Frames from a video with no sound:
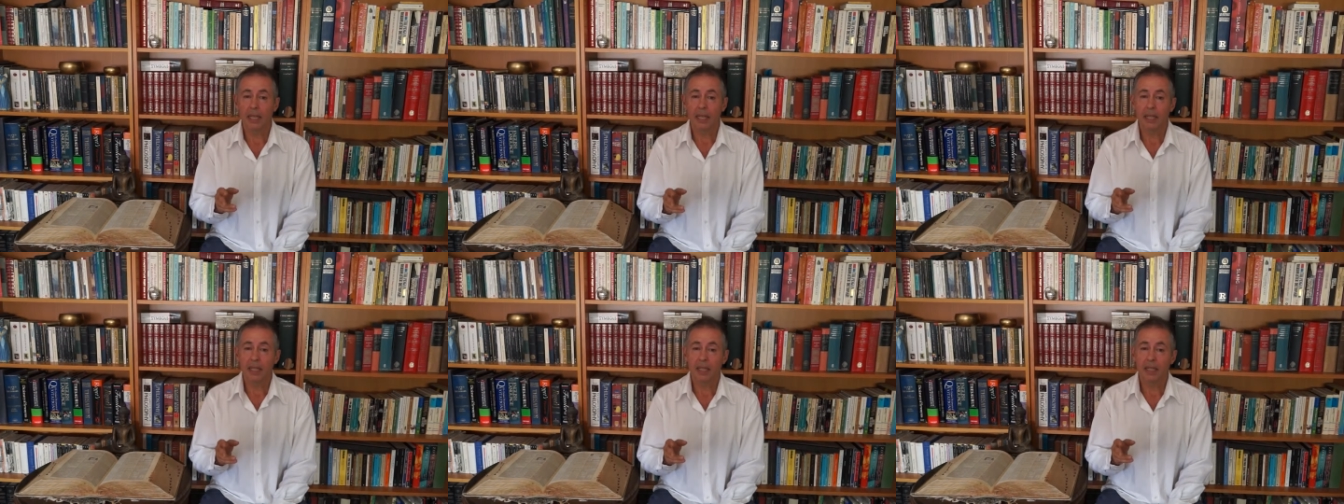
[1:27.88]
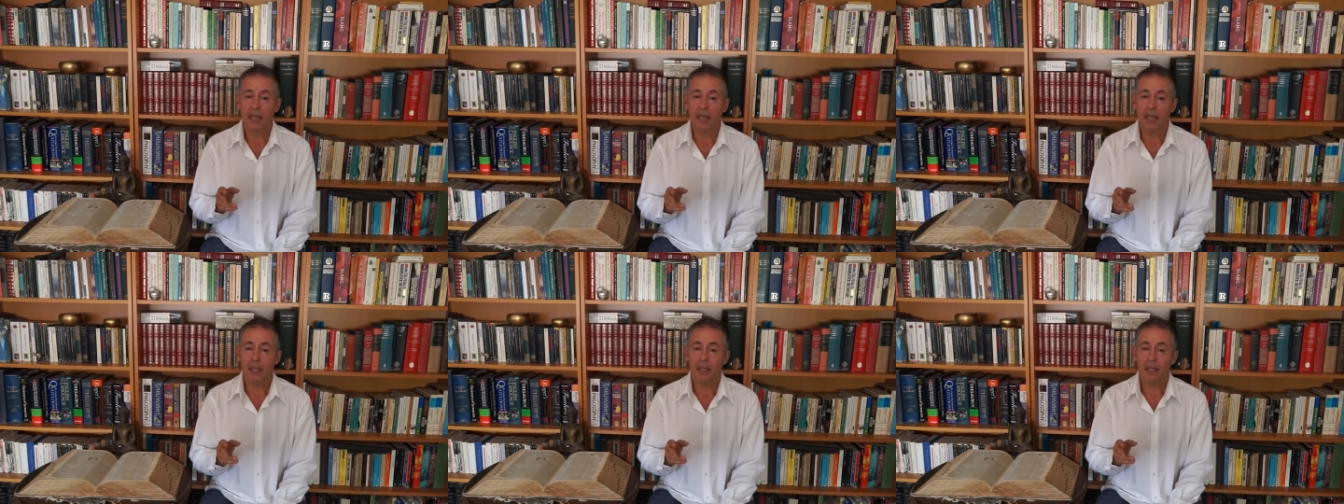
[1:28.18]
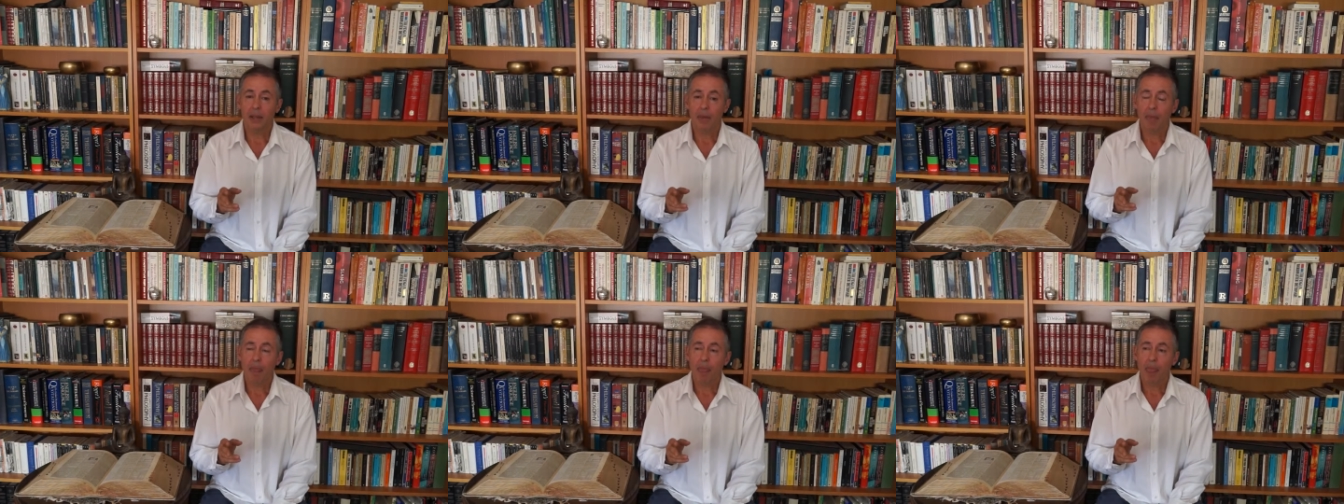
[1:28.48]
said
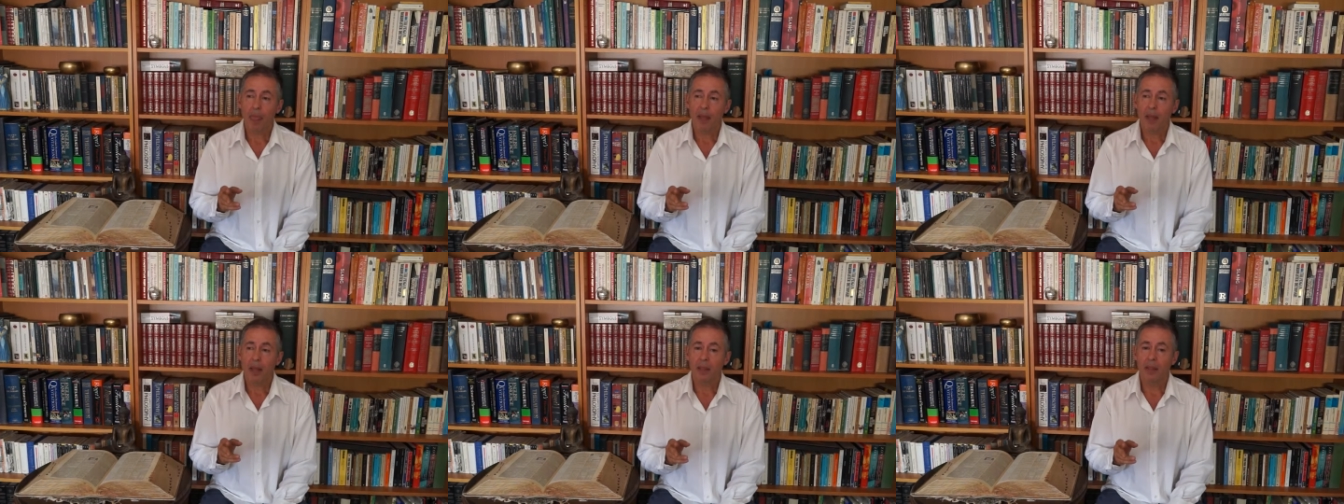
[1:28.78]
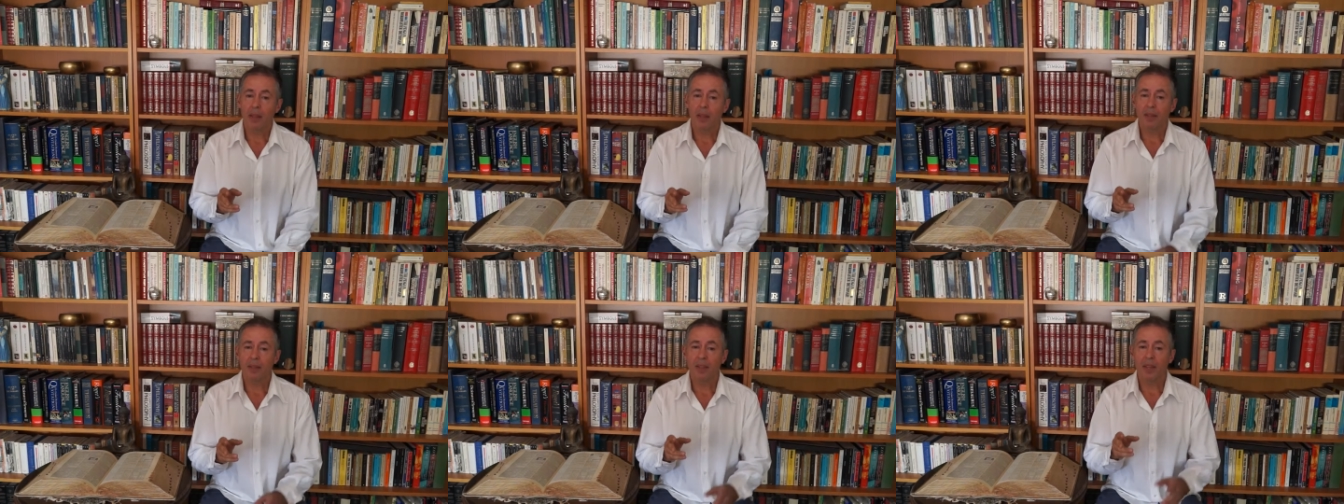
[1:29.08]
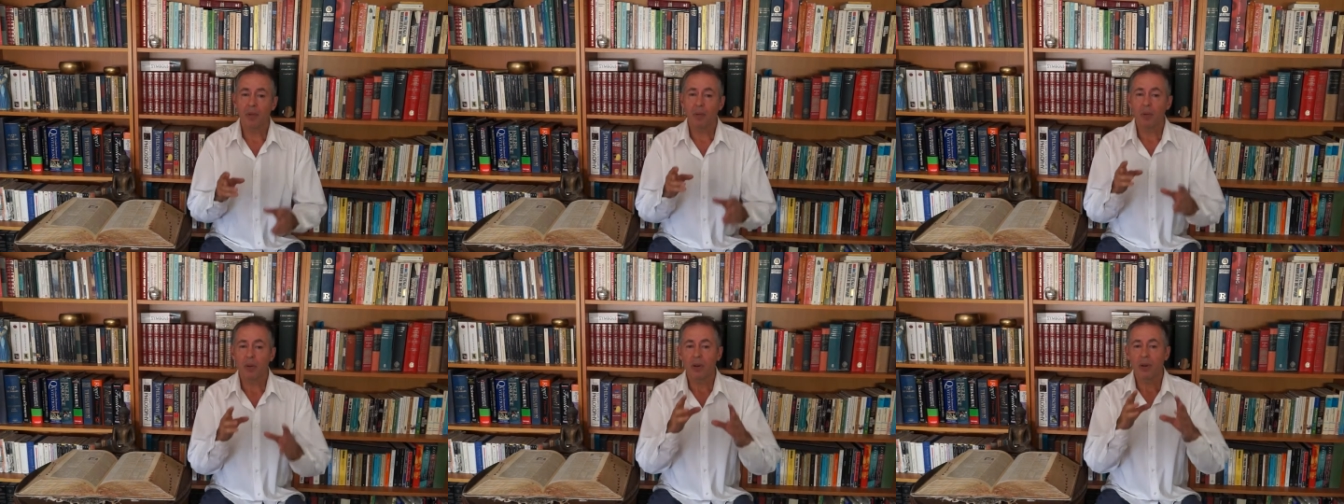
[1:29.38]
that they
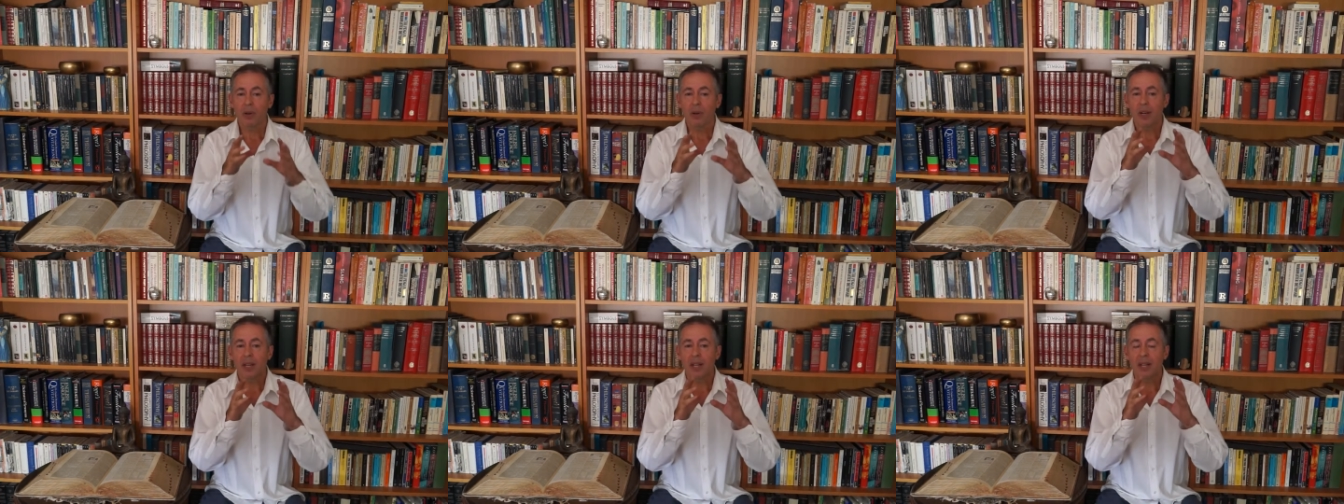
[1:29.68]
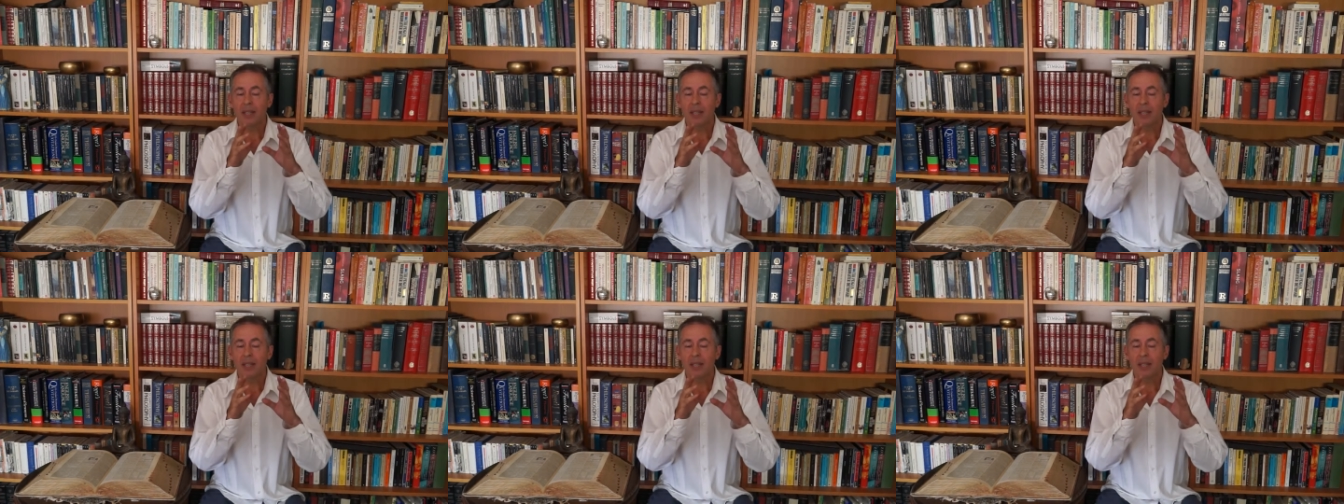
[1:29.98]
were